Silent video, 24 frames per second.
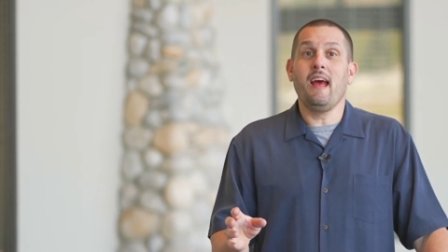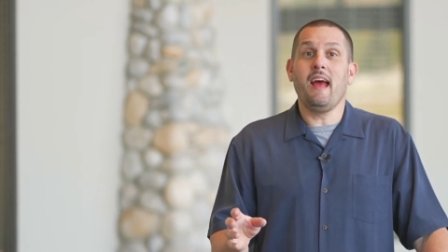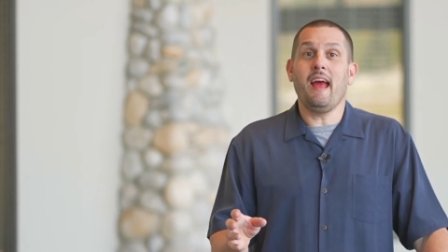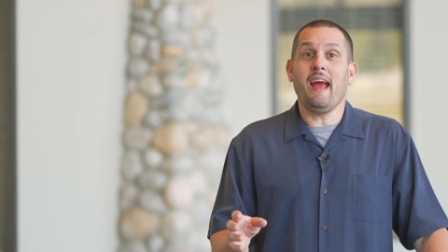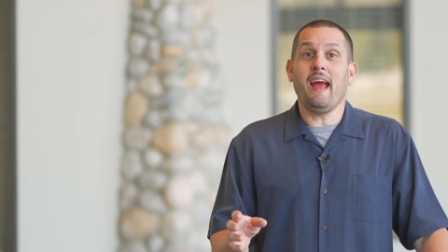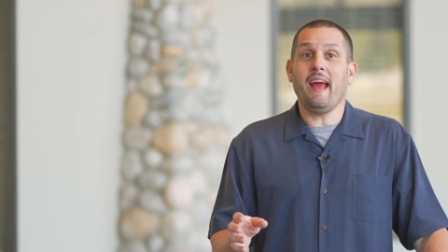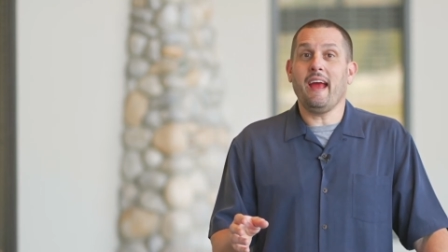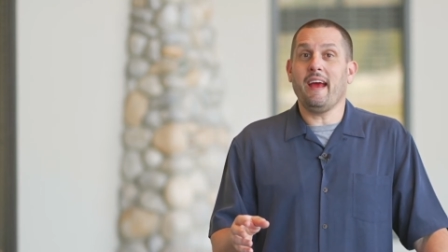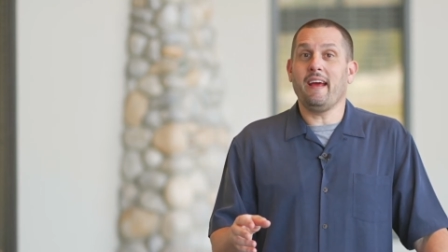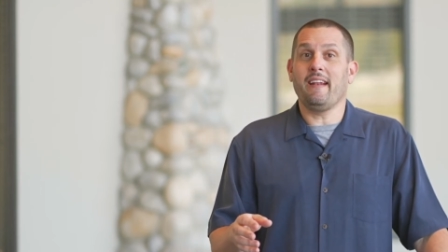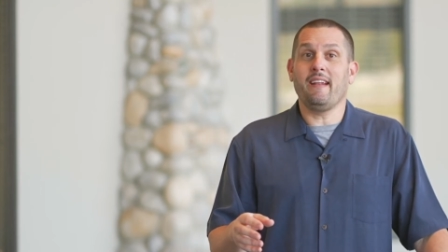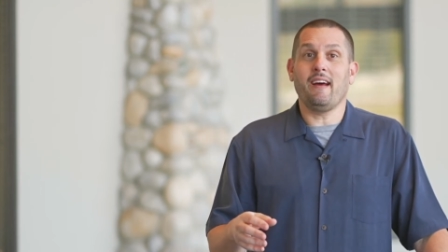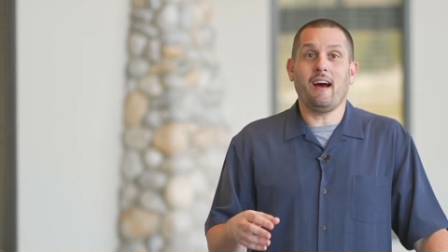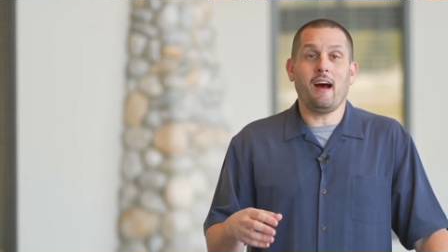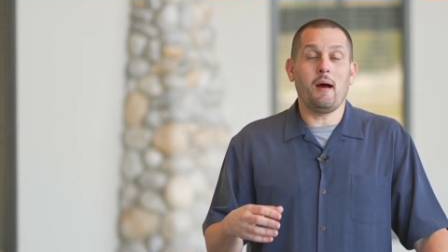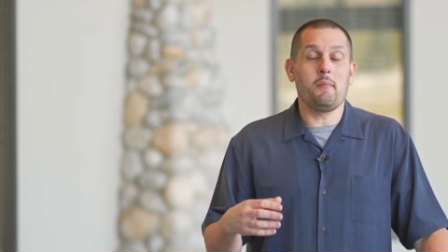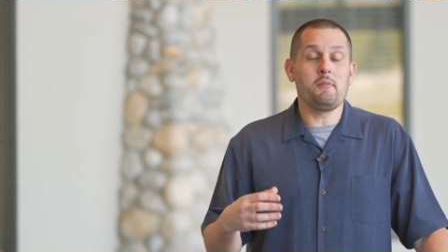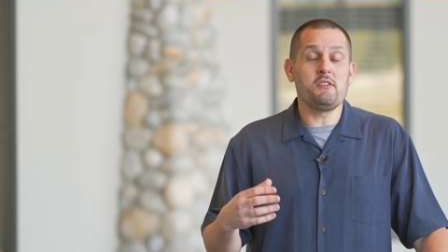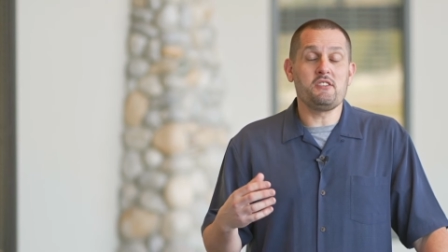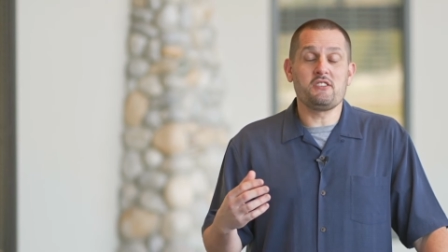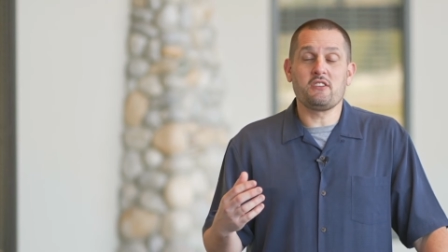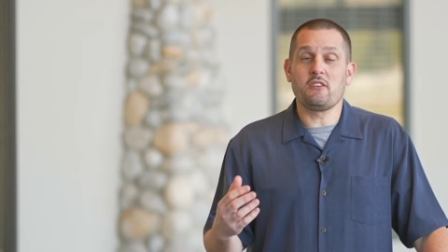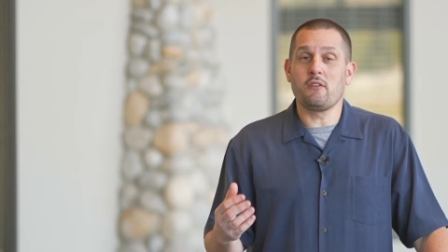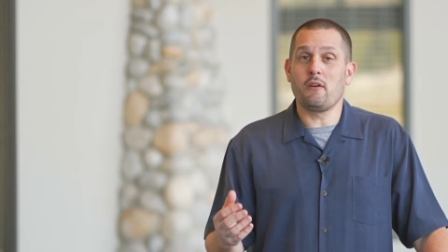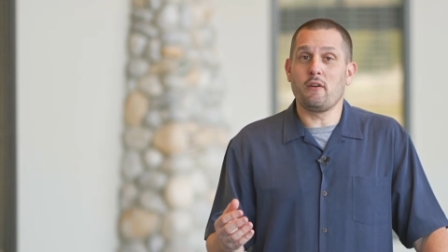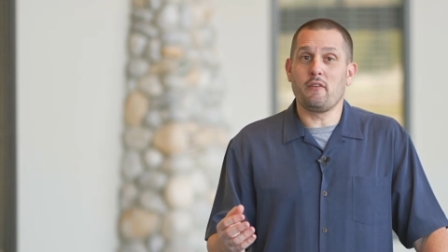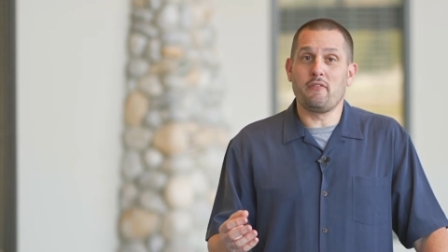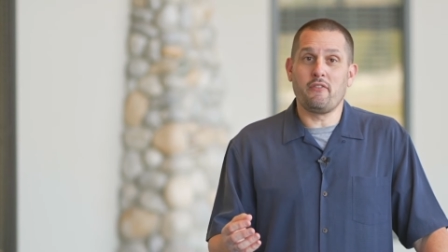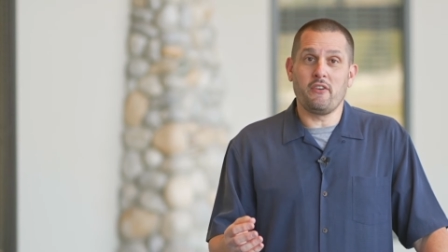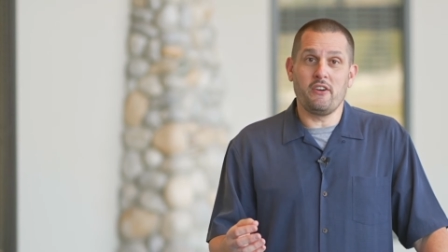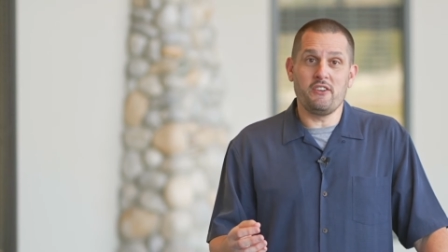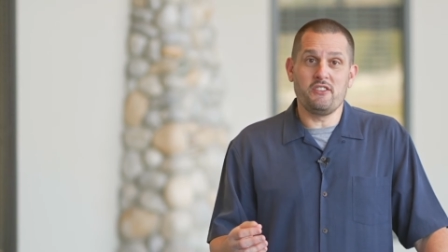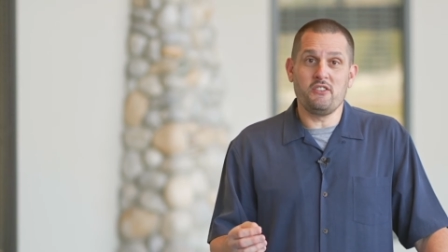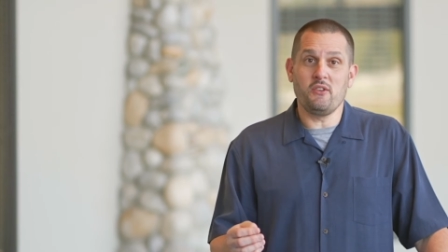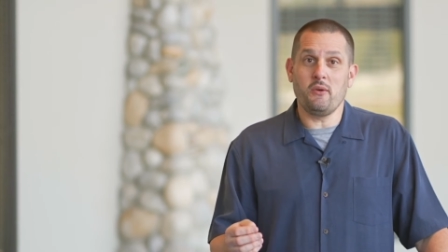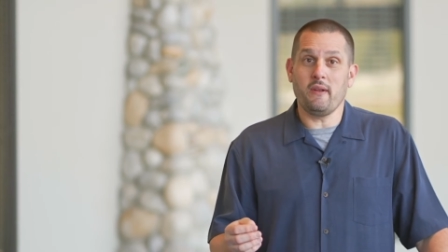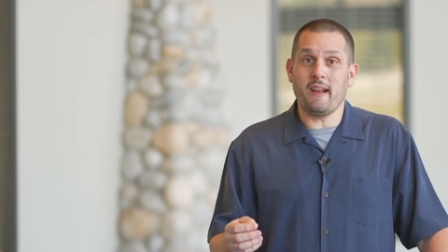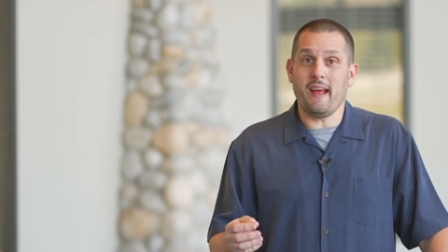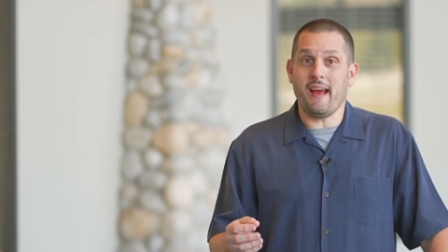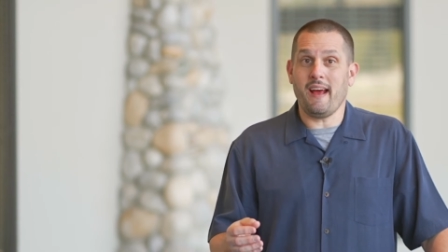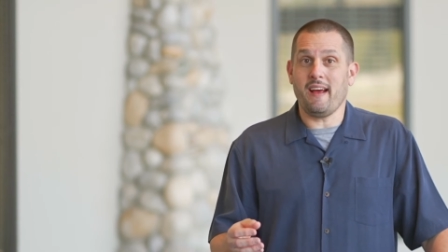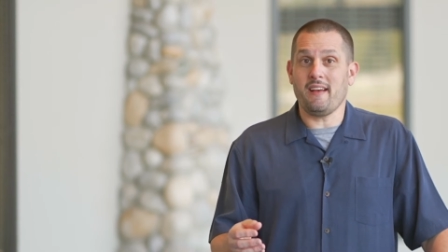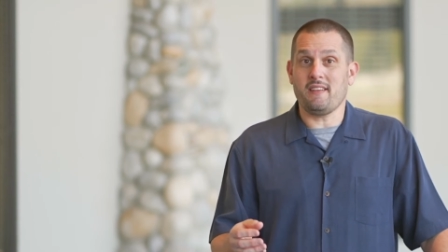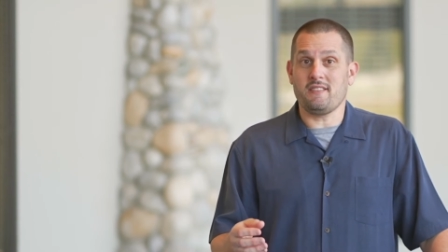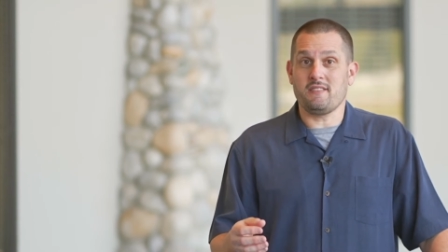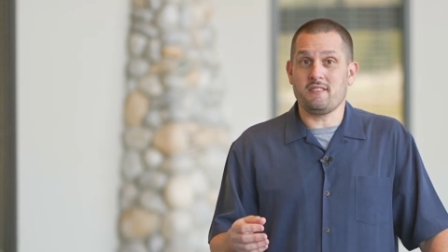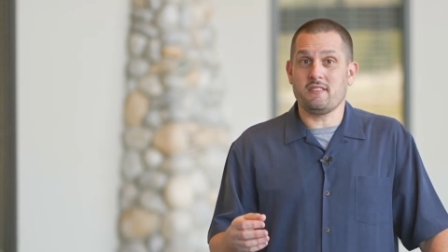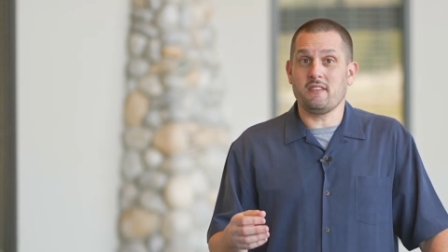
and I'm just going to refer to it as